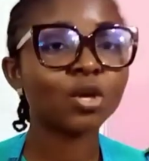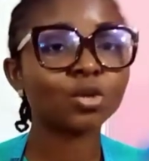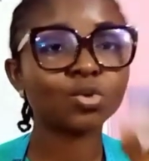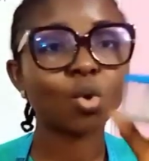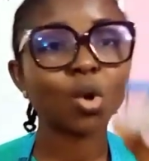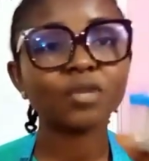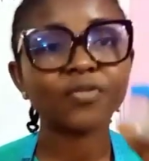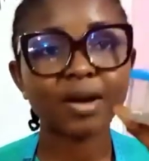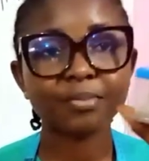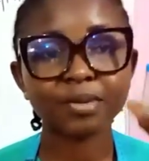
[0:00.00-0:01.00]
to hold
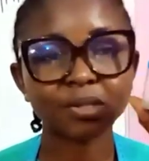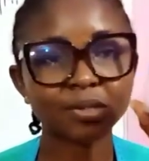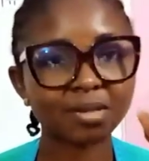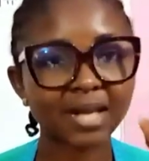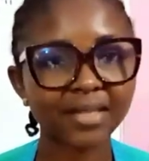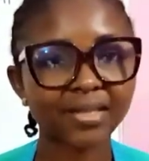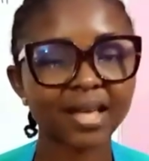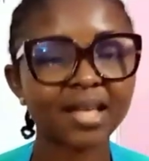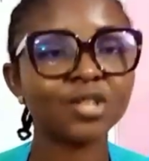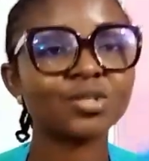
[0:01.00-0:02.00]
fabrics together,
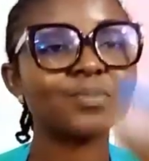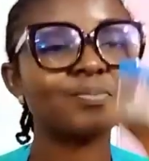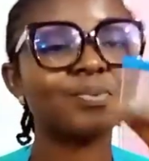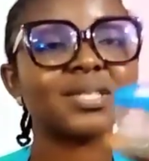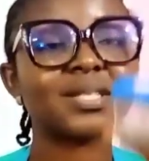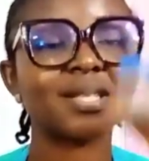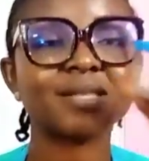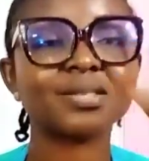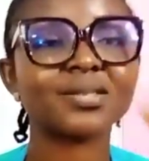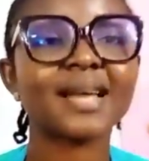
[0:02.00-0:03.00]
to put things
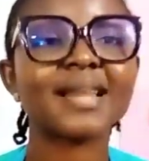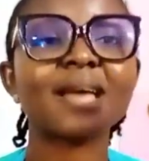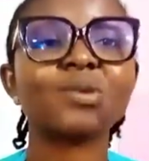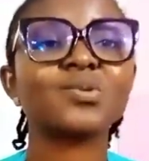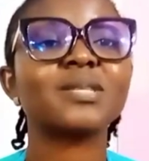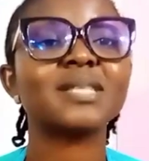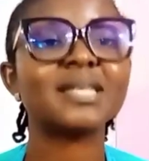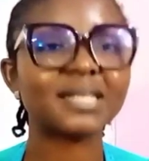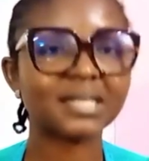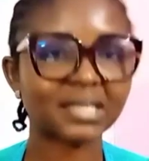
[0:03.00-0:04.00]
together. You
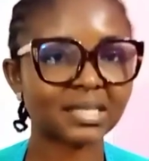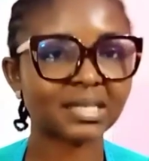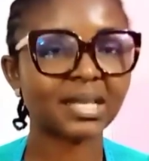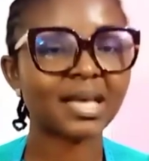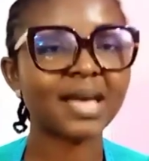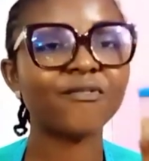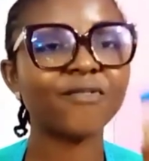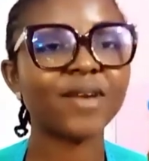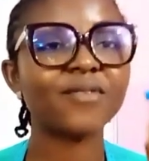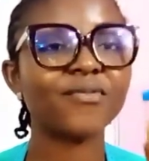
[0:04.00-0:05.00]
need it.
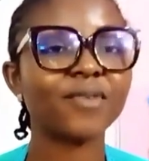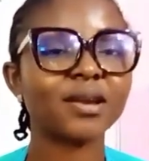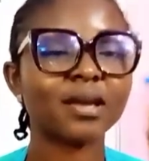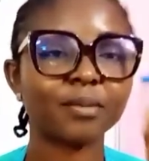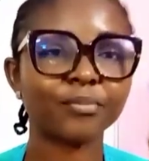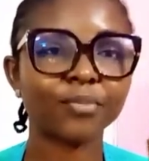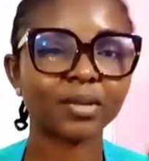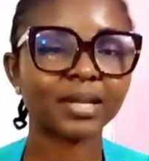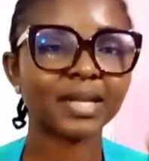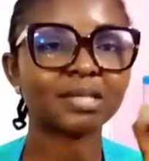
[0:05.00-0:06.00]
Very, very
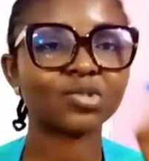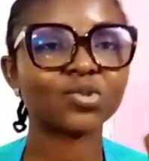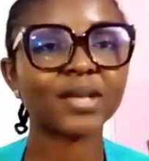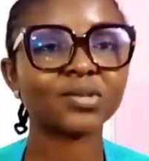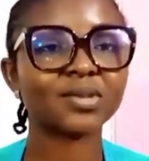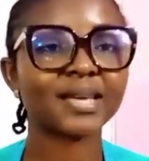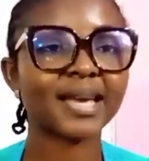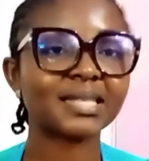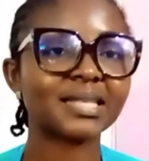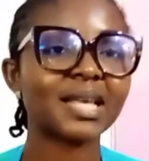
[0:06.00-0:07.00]
important. Try to
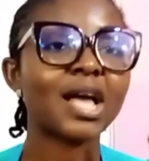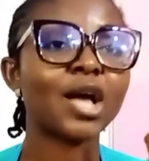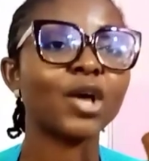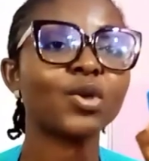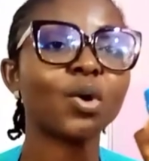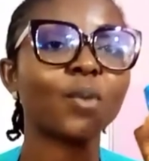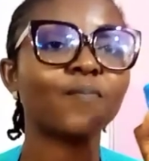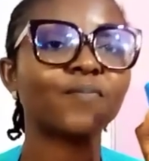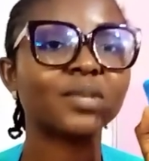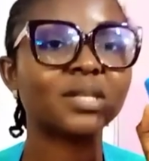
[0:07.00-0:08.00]
get your
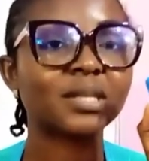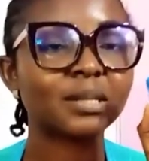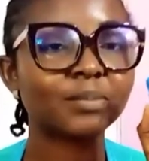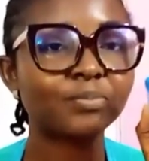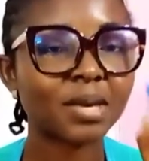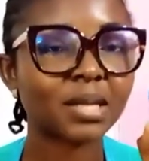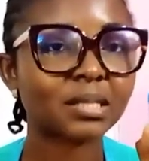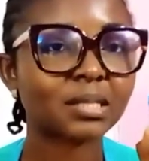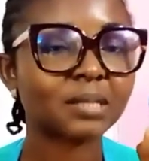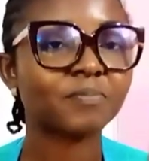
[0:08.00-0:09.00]

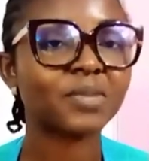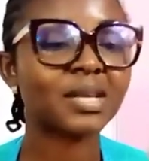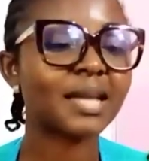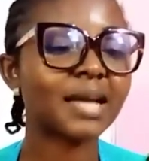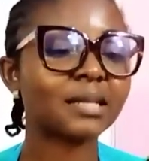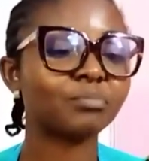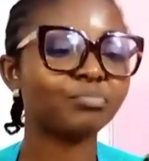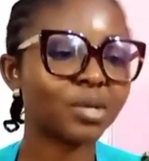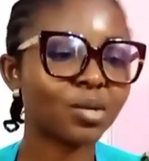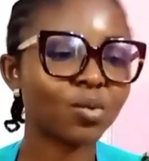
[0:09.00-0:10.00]
pins, either the
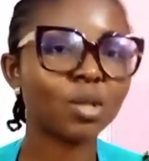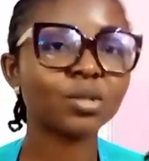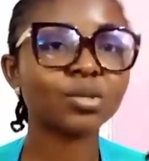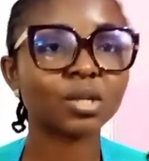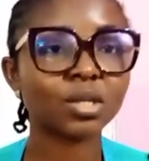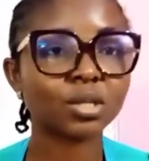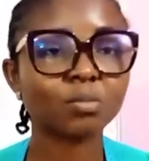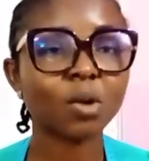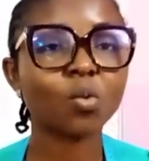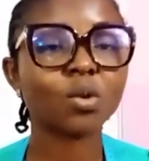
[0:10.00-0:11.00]
big ones or the
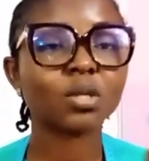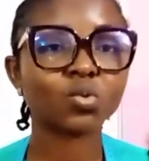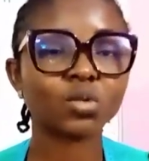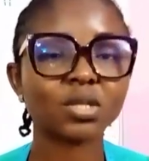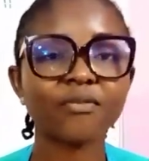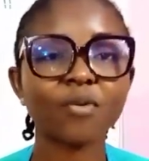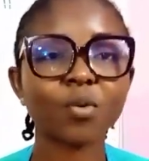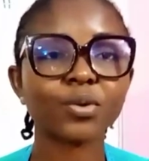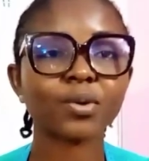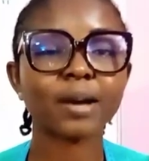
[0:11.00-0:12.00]
small ones, whichever
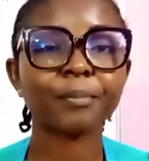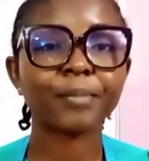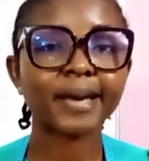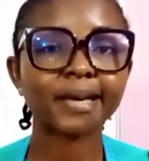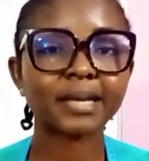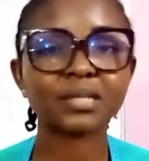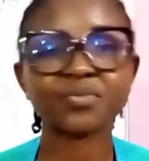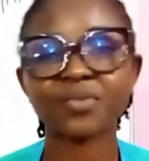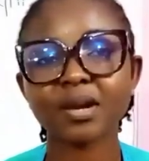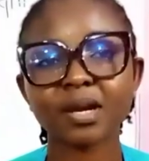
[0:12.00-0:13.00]
one you can buy. It is
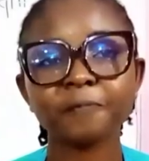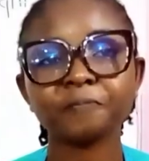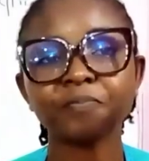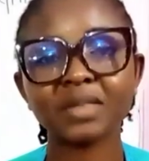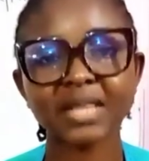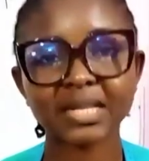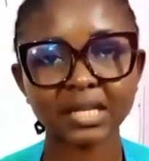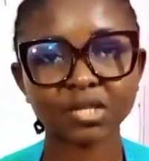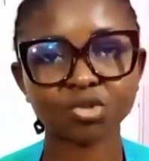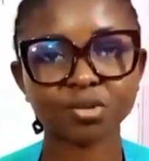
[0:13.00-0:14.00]
very
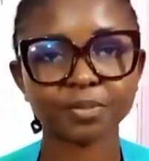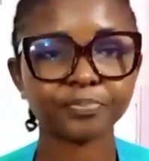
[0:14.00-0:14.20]
necessary.